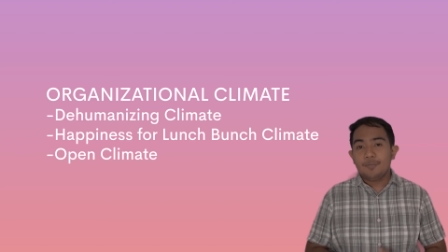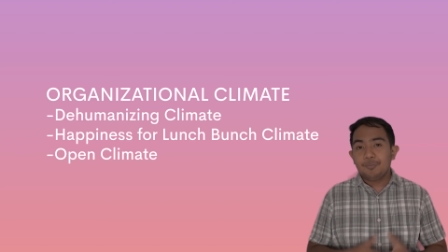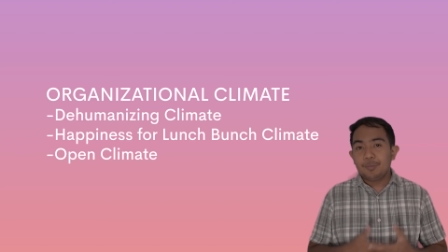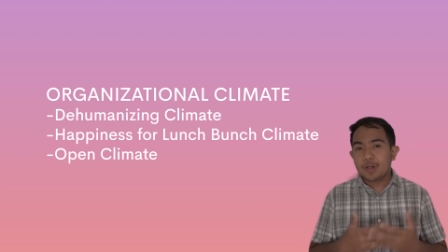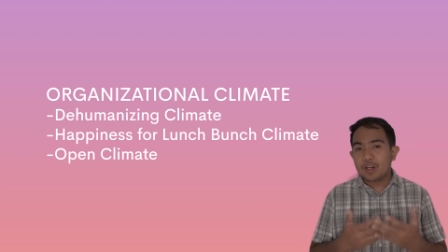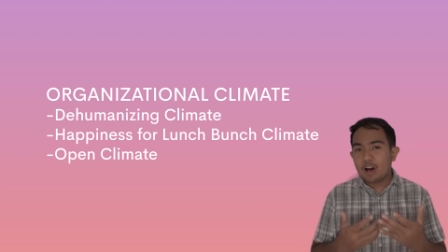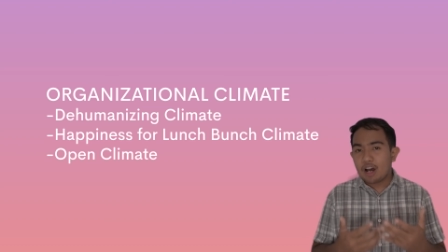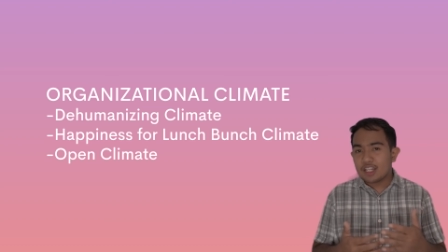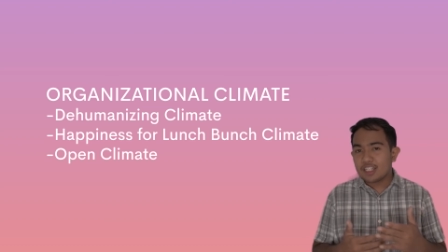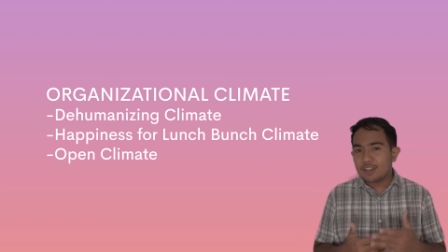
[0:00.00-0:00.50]

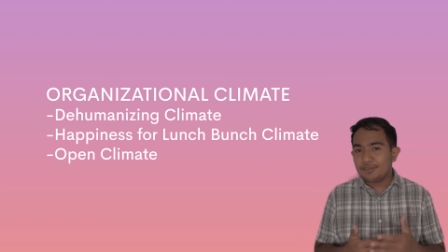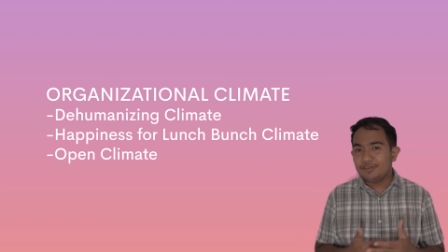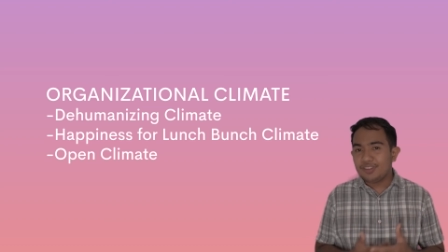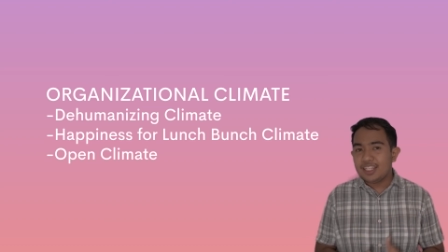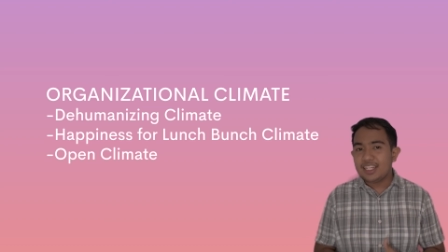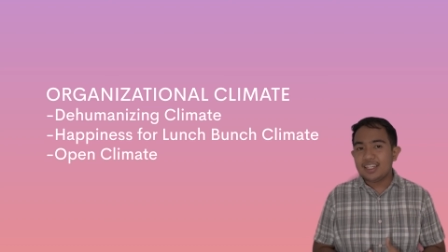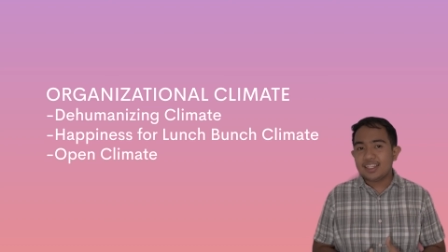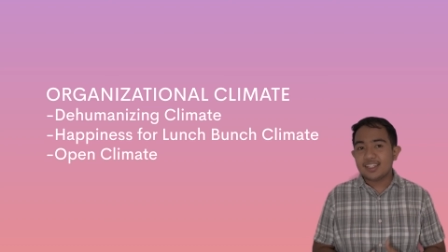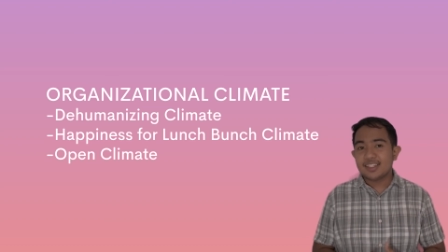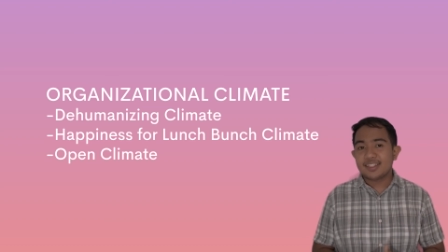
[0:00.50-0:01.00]
Because
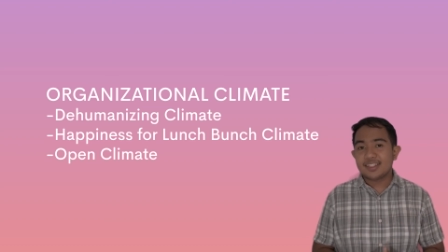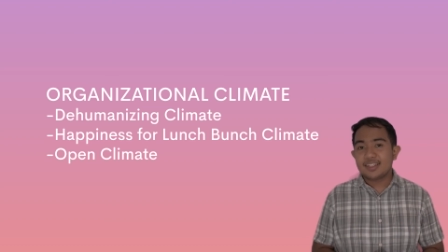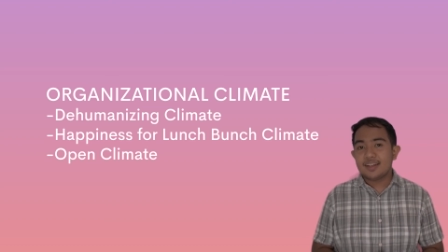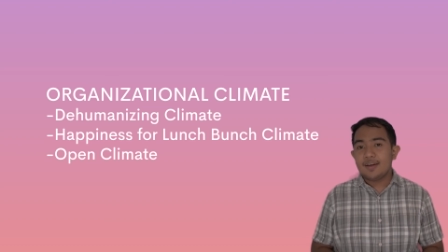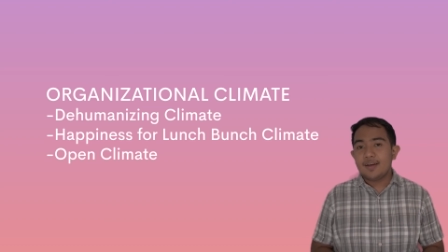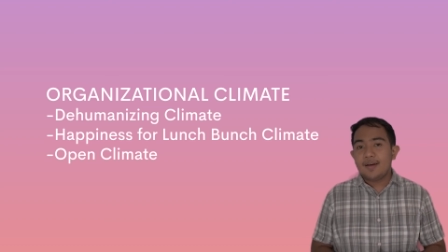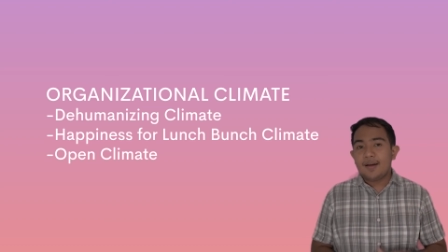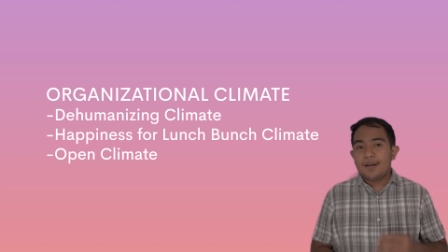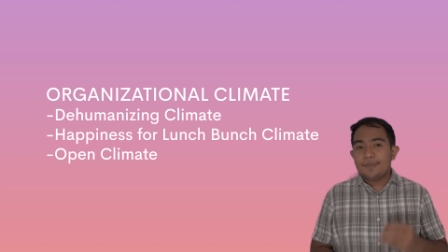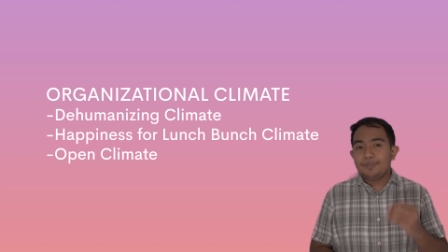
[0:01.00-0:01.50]
of this,
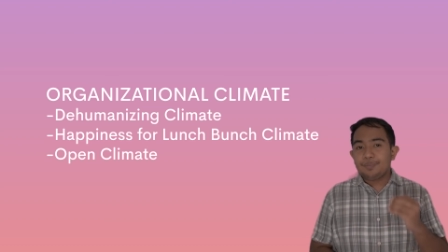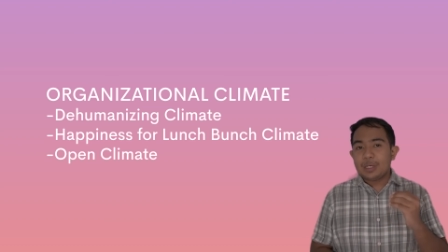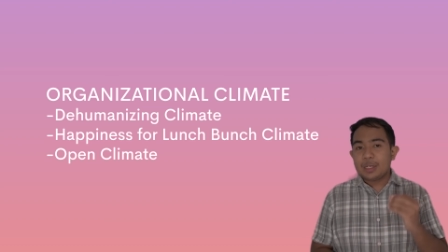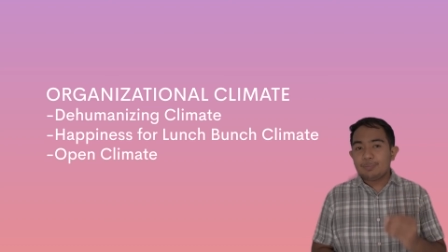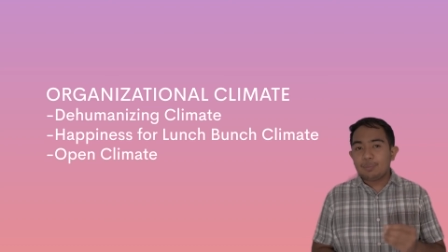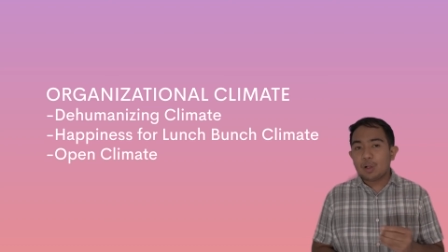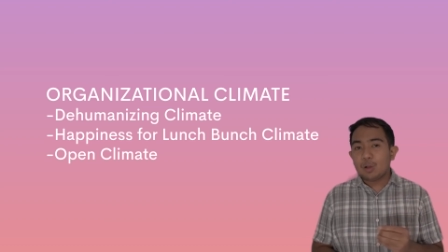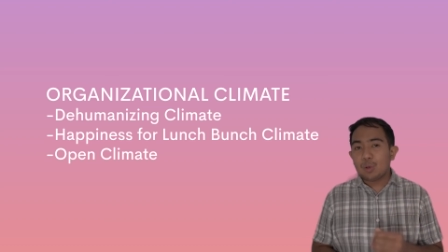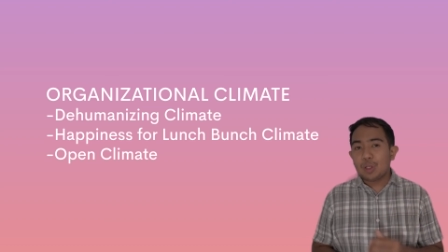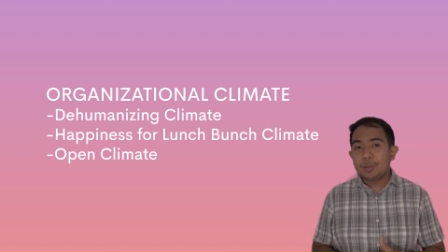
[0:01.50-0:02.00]

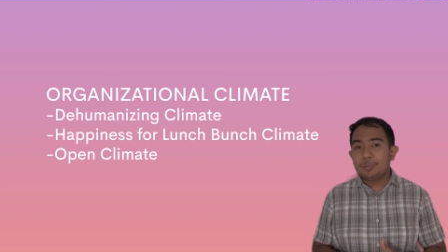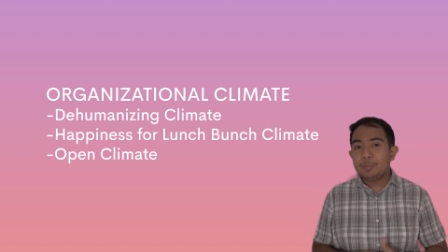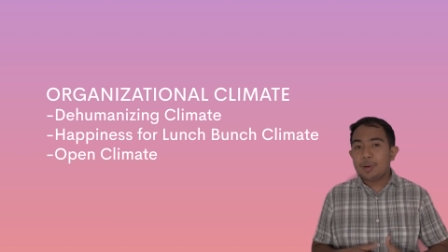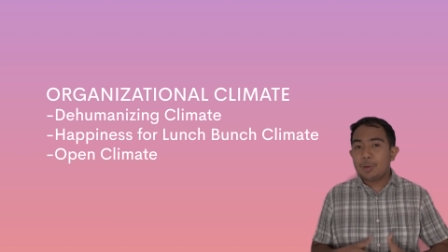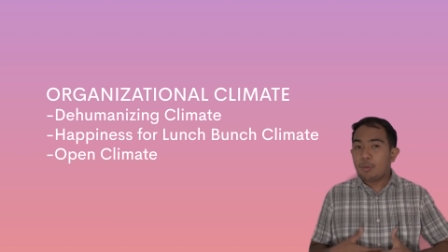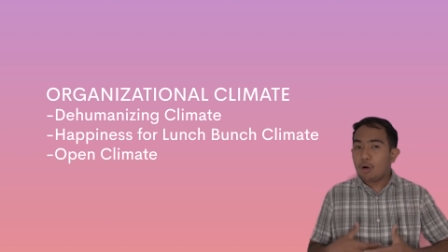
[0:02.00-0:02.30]
people will be